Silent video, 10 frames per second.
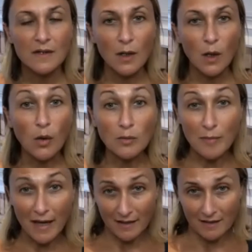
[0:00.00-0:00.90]
hold
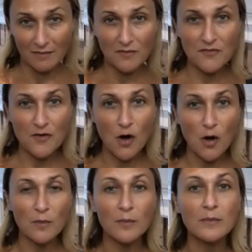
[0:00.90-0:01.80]
back
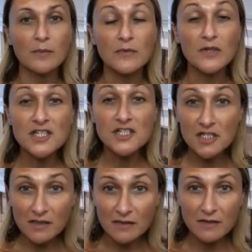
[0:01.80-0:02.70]
from
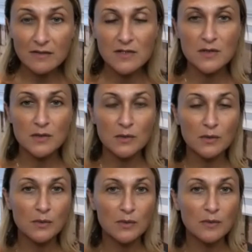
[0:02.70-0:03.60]
reaching
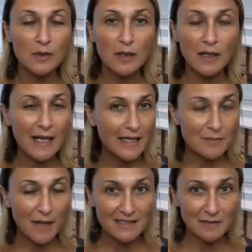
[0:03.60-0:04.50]
to
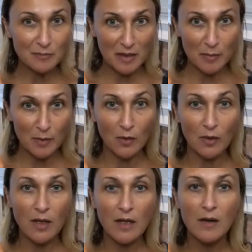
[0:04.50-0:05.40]
like-minded people
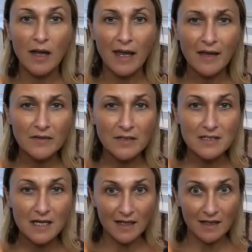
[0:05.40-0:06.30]
every
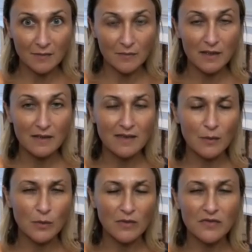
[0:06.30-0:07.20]
time that
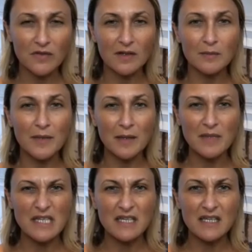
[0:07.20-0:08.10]
we feel
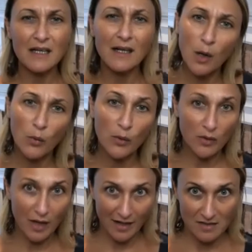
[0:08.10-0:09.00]
maybe alone
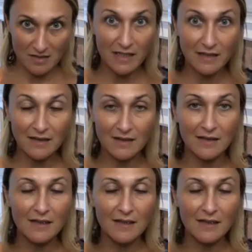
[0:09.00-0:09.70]
or isolated,